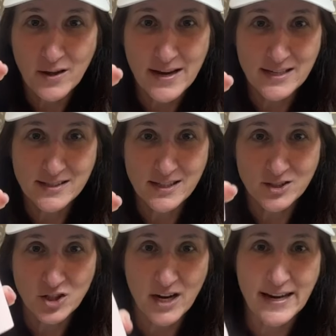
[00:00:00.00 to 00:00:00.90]
and it's
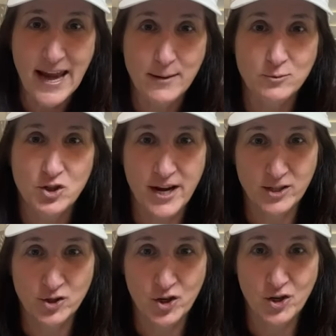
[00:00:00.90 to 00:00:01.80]
such a game
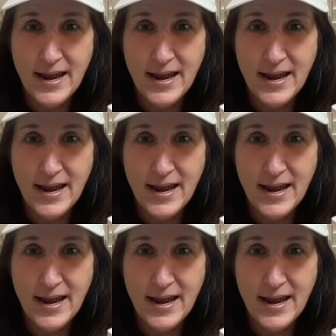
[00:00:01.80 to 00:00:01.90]
changer.